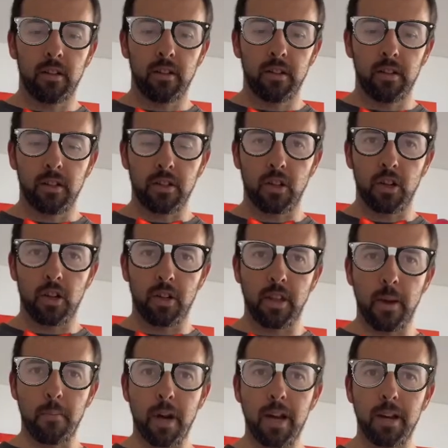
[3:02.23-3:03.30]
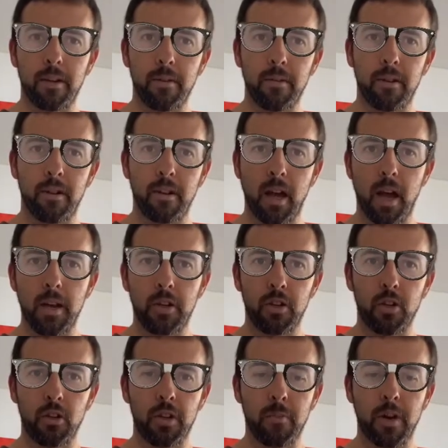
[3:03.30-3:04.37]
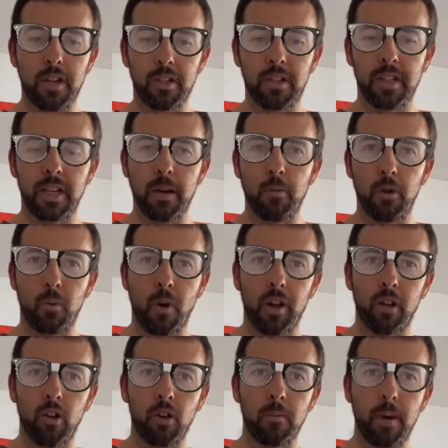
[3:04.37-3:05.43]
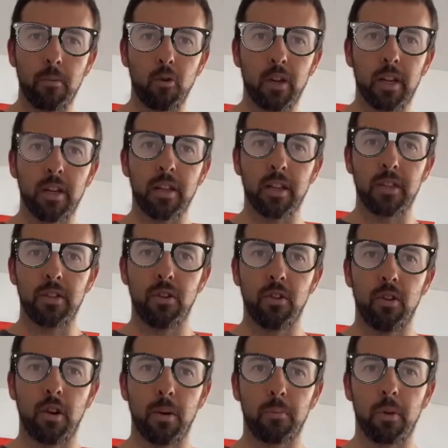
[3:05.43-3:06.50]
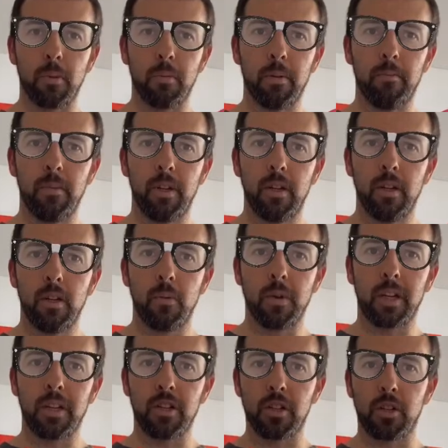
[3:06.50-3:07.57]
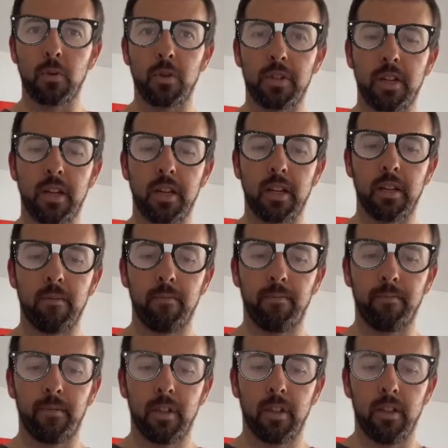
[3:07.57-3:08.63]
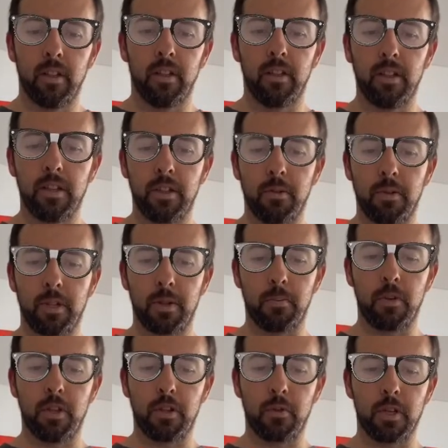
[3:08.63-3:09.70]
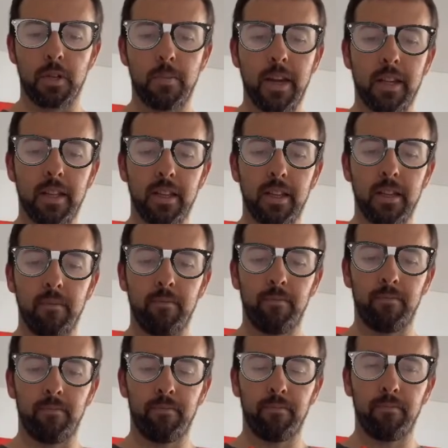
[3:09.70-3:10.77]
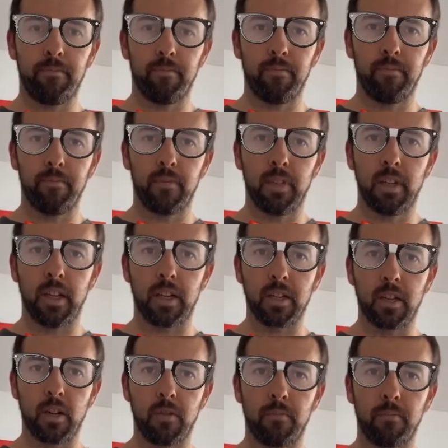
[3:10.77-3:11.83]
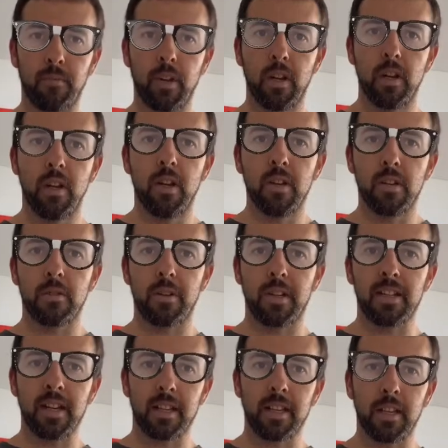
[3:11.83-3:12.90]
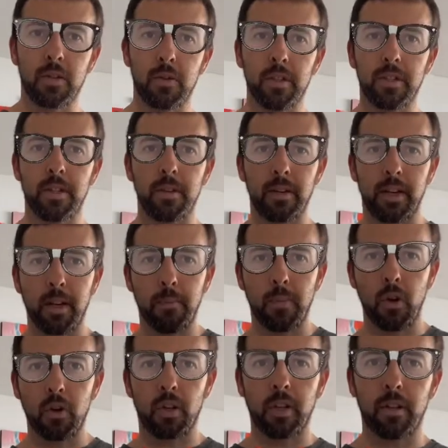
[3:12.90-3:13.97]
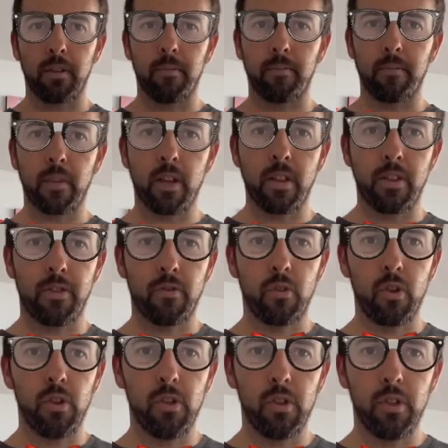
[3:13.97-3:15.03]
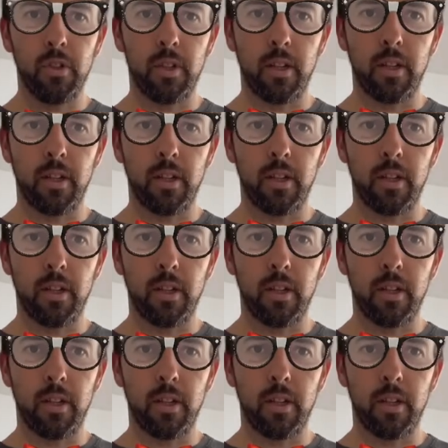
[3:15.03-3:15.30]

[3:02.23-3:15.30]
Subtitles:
so that might undo and you might just end up with one long bubble here. That's not a problem, we can just twist that again. So we just put the twist back in there, like so. We're going to take that twist and you're going to poke it through